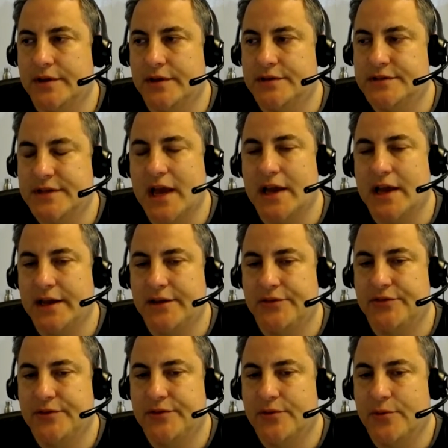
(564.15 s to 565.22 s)

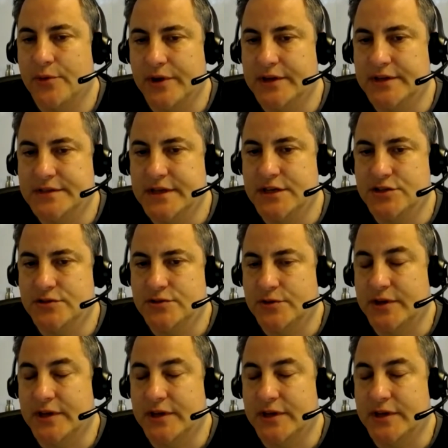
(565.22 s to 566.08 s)
sized organizations or